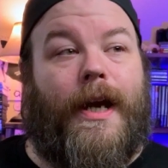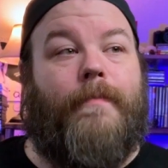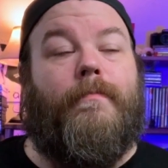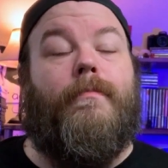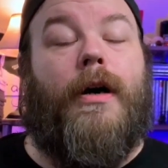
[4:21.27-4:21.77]

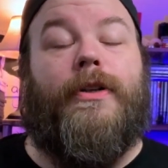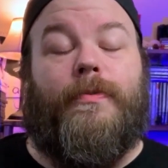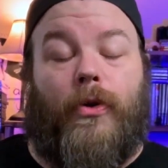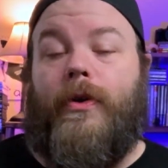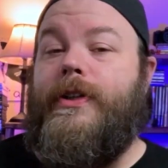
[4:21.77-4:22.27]
game much
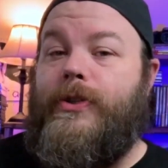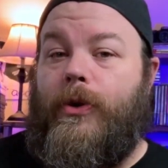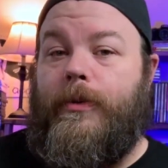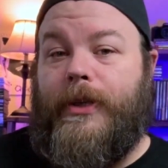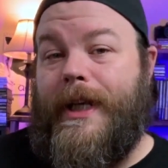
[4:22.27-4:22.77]
more
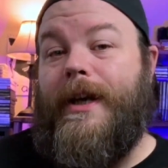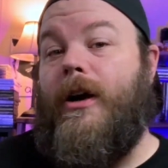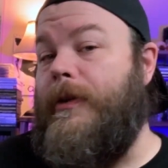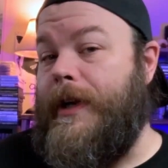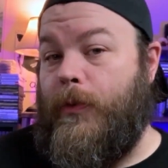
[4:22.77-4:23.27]
enjoyable than it
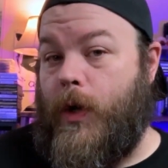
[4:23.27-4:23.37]
already